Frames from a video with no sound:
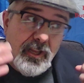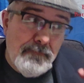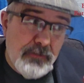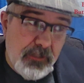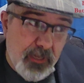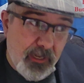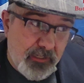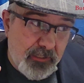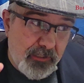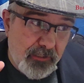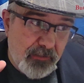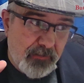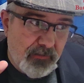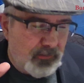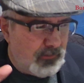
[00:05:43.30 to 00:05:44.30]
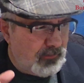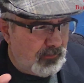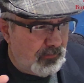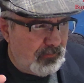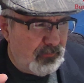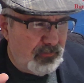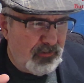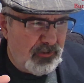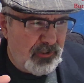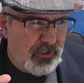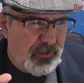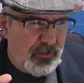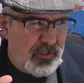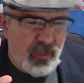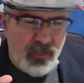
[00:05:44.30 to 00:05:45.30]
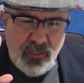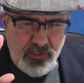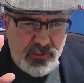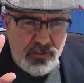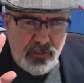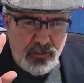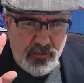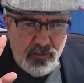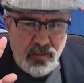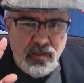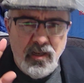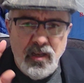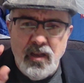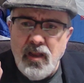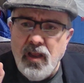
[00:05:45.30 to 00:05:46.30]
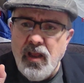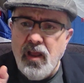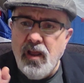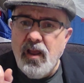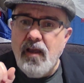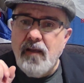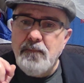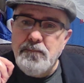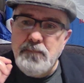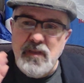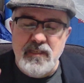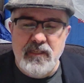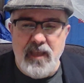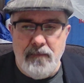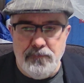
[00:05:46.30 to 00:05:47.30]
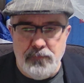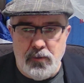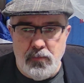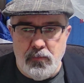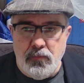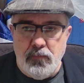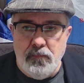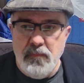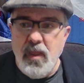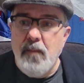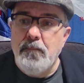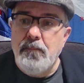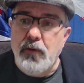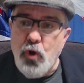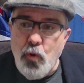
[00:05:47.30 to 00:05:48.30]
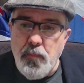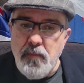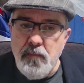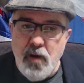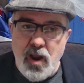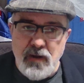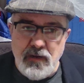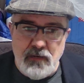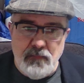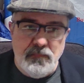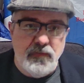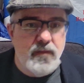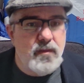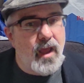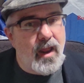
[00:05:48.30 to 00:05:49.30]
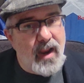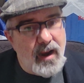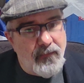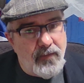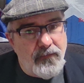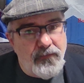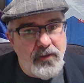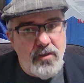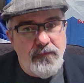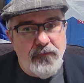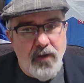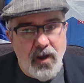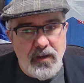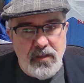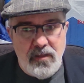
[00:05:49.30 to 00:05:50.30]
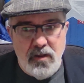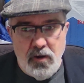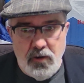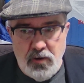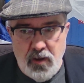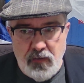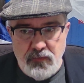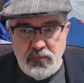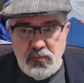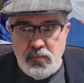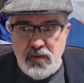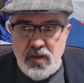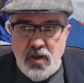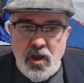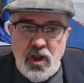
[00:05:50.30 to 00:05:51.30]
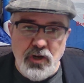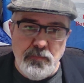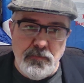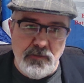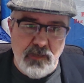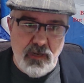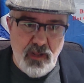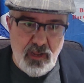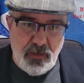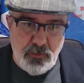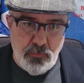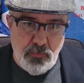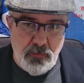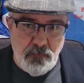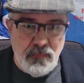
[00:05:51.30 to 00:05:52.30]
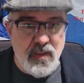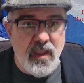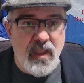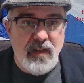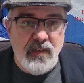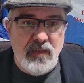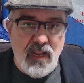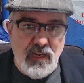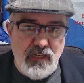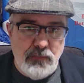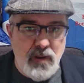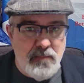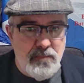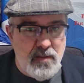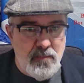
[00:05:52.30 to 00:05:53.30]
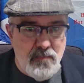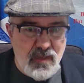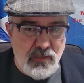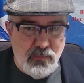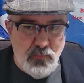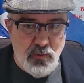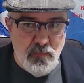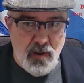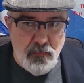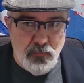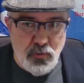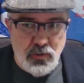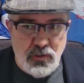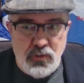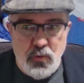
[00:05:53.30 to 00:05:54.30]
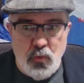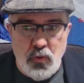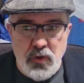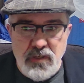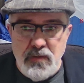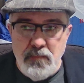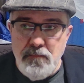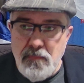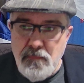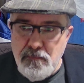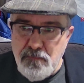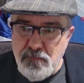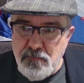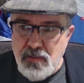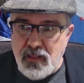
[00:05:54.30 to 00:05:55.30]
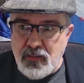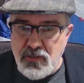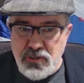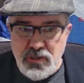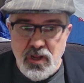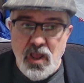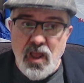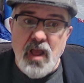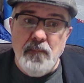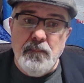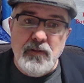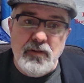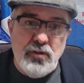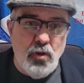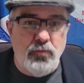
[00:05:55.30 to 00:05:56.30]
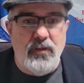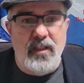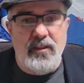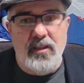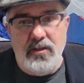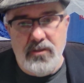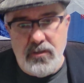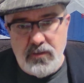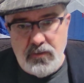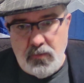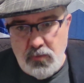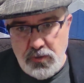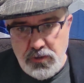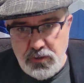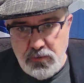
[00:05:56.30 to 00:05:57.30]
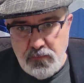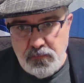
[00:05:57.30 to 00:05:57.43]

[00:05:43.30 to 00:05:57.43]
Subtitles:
6. That's 6. Be skeptical, but open-minded. Not everything you find in the archives will be 100% accurate. Dates might be misremembered, stories embellished, but don't let that discourage you.